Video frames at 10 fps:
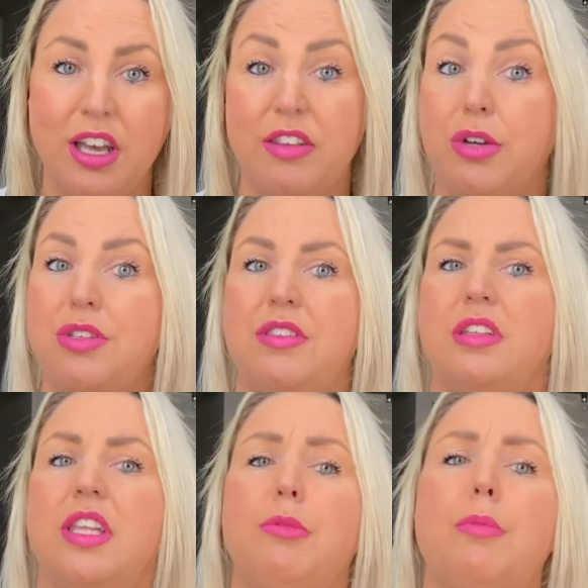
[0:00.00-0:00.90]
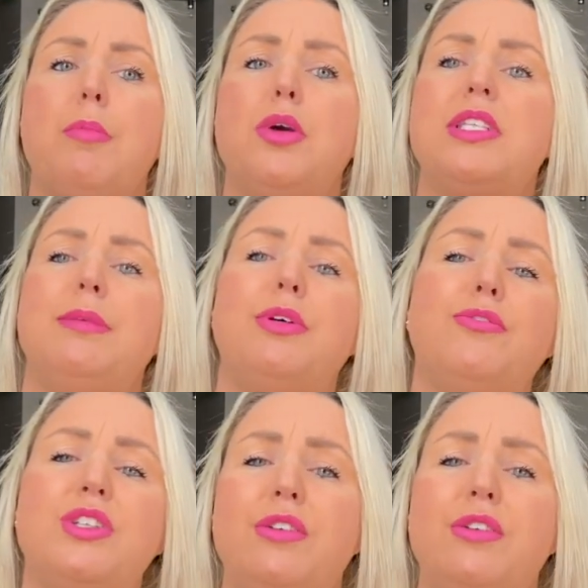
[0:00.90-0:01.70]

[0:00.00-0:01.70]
They also think that they were mostly built for